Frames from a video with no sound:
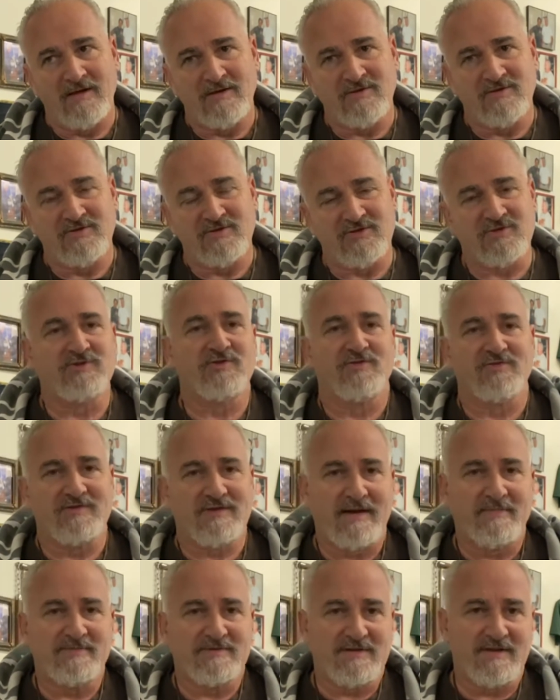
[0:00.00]
certain
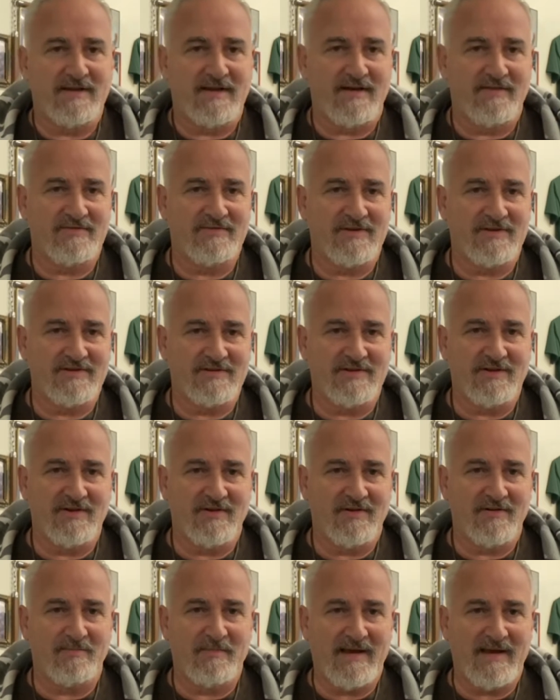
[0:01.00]
types of knives in his
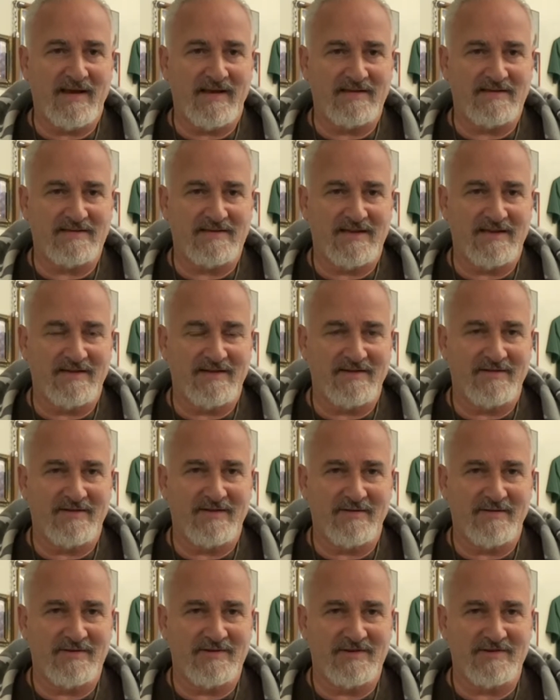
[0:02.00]
gear bags.
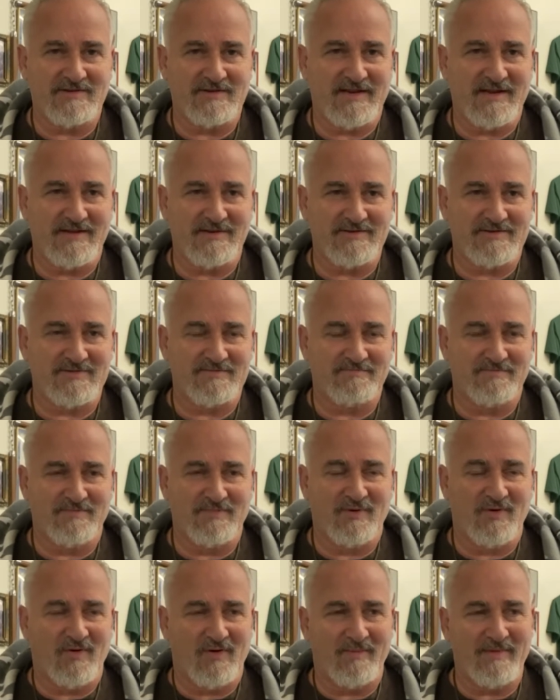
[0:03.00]
He'd just kind of
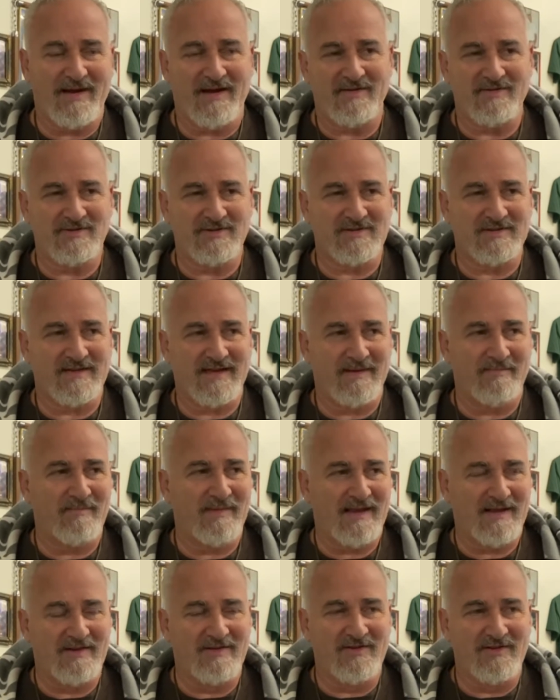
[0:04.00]
pull them out and just kind of
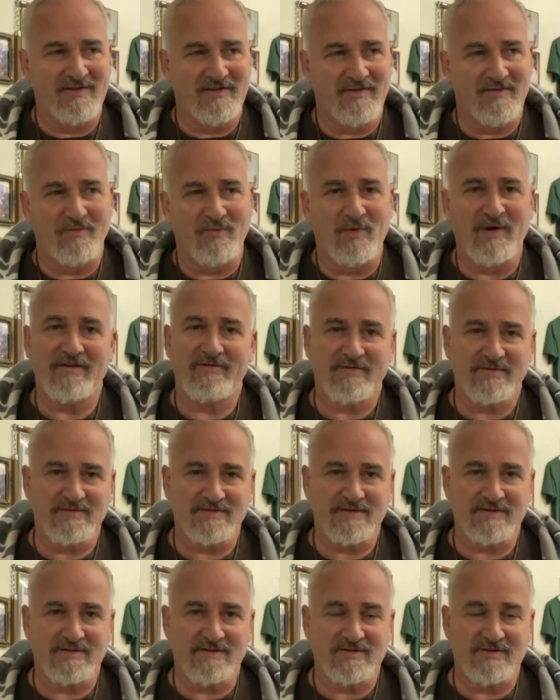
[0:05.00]
make little
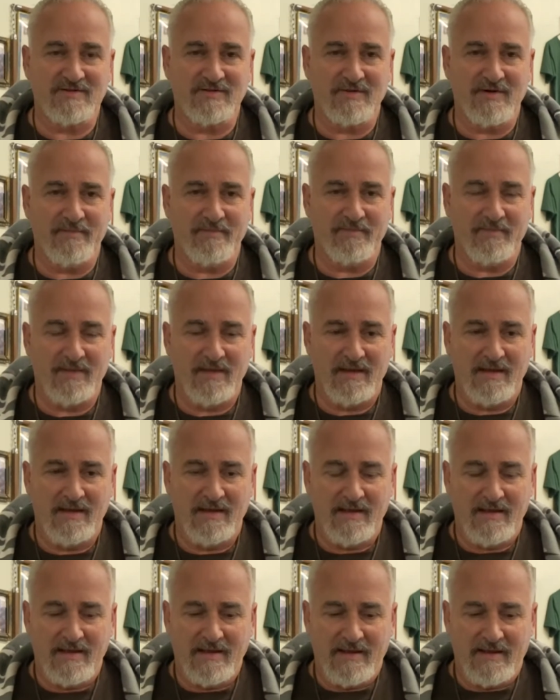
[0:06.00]
references to
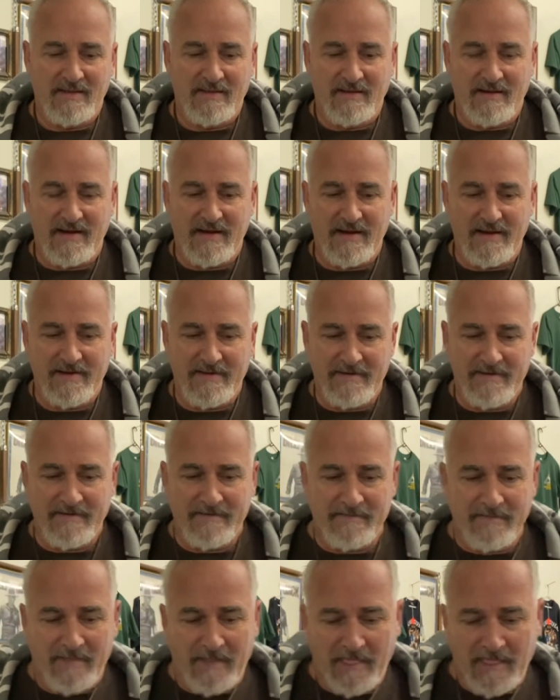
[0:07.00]

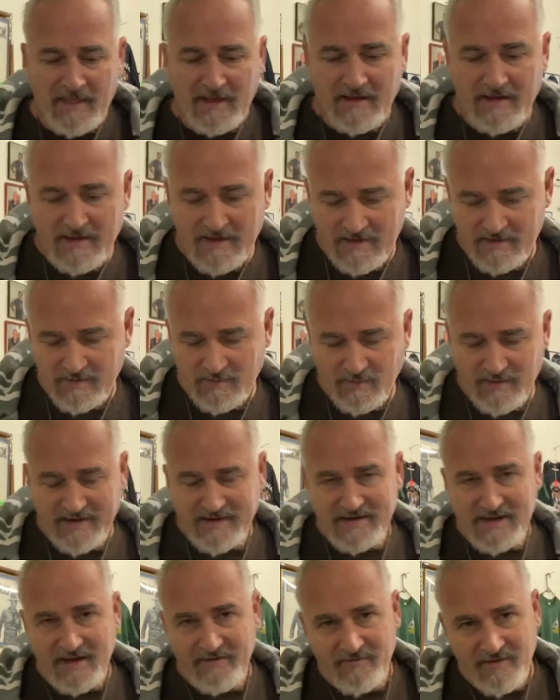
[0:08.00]
them. The ring
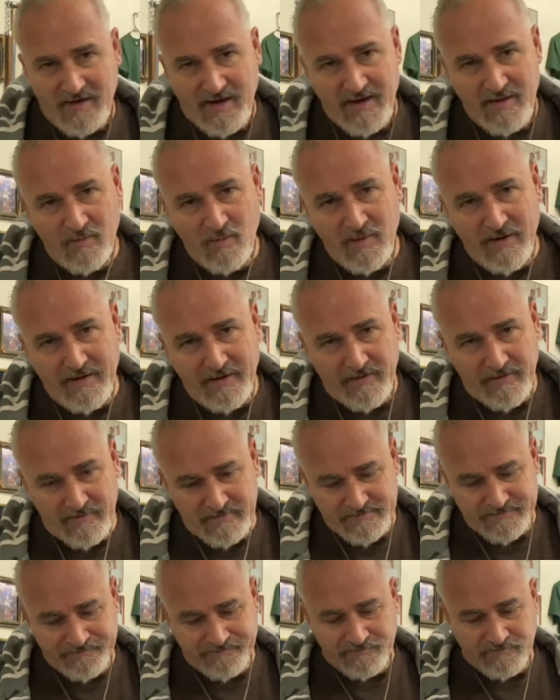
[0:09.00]
knife that I wear,
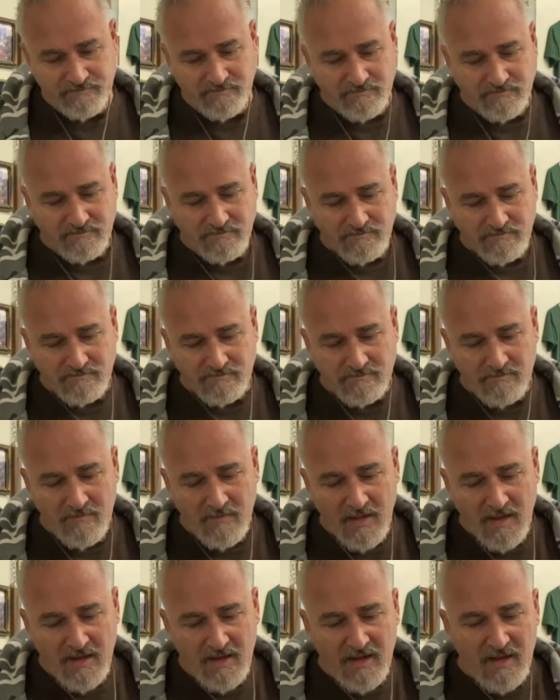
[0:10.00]

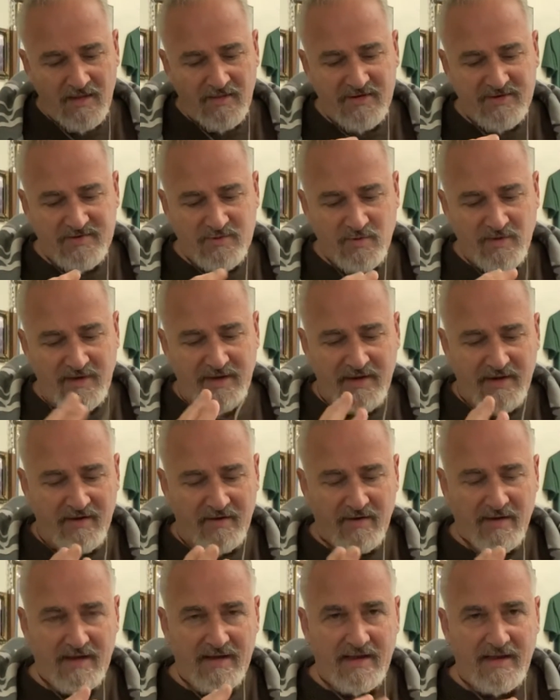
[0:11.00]
this one
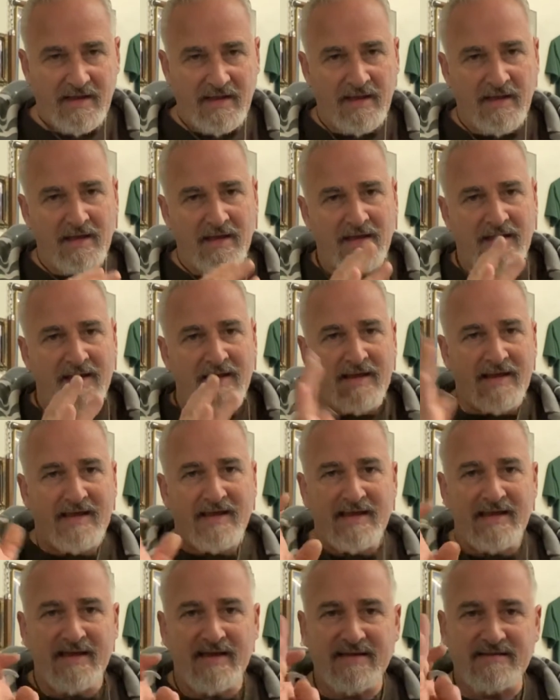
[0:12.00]
here,
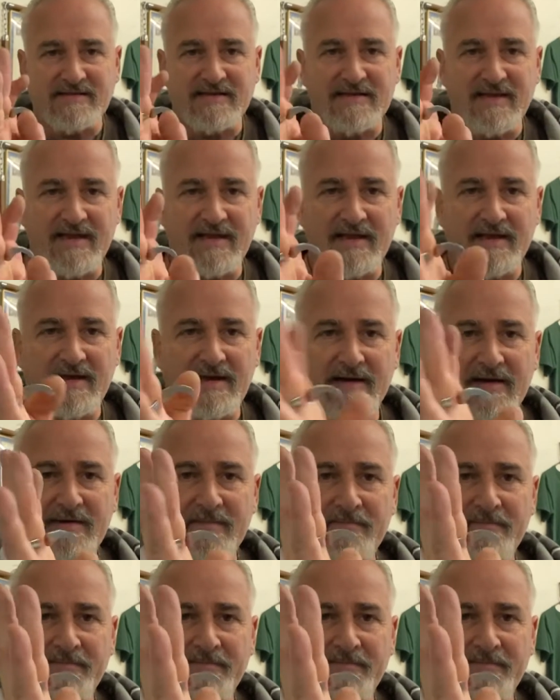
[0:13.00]
it's a